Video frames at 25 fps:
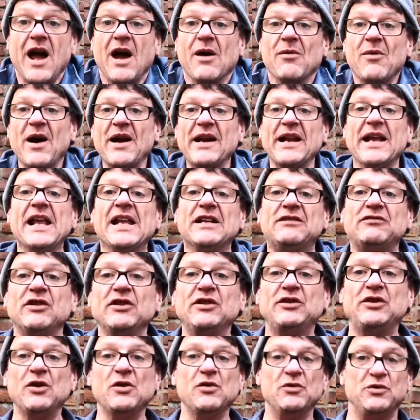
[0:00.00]
I want to
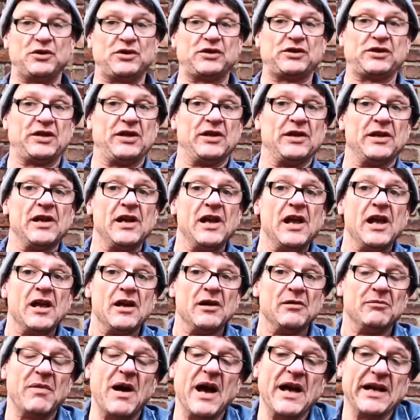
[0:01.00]
introduce
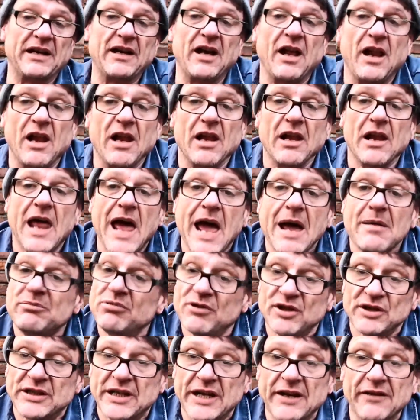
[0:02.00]
my
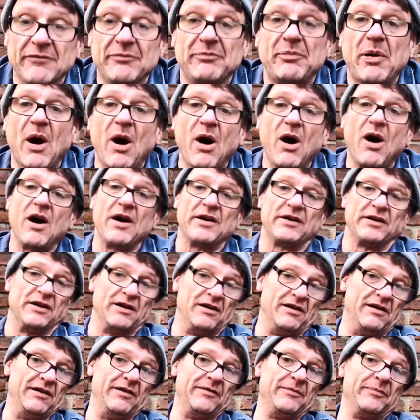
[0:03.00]
collaborative
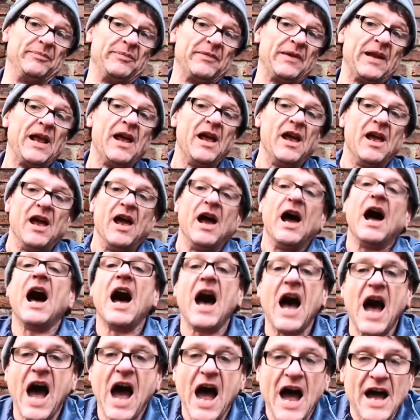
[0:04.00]
partner,
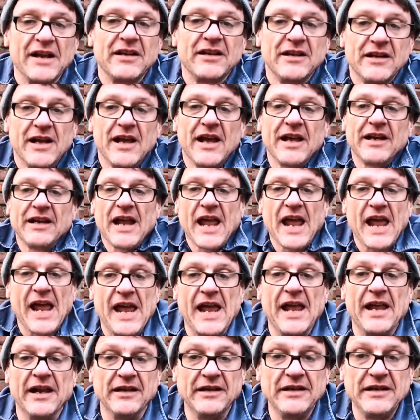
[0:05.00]
Hot and
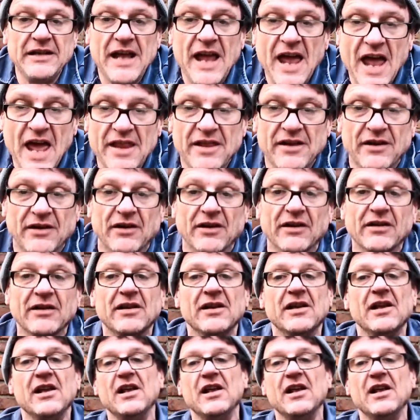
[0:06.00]
Handy Heather.